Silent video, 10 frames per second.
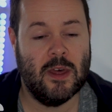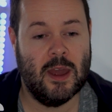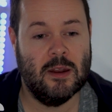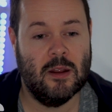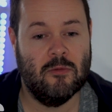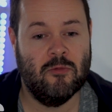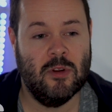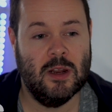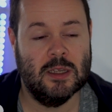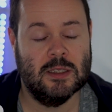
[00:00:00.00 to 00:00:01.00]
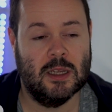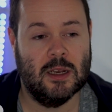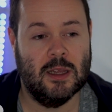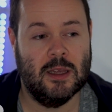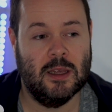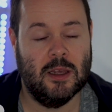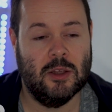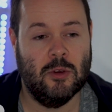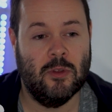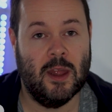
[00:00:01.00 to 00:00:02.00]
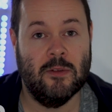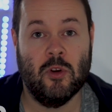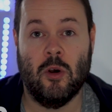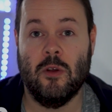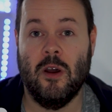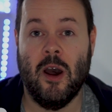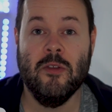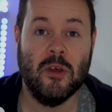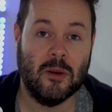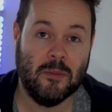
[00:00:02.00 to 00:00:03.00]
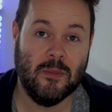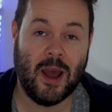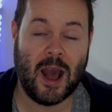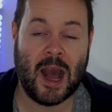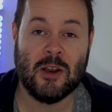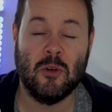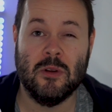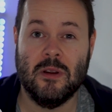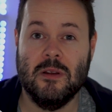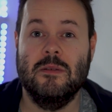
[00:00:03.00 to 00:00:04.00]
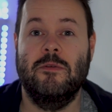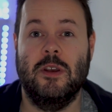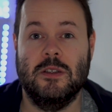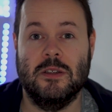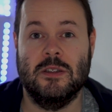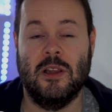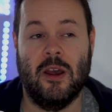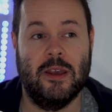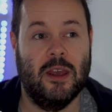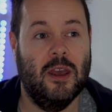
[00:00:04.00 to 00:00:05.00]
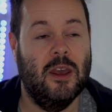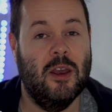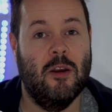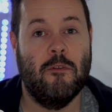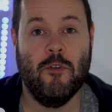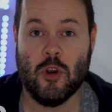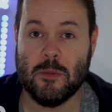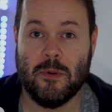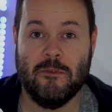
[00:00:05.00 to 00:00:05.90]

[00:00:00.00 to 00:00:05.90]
then realistically you then have got other add-on features like FOIP,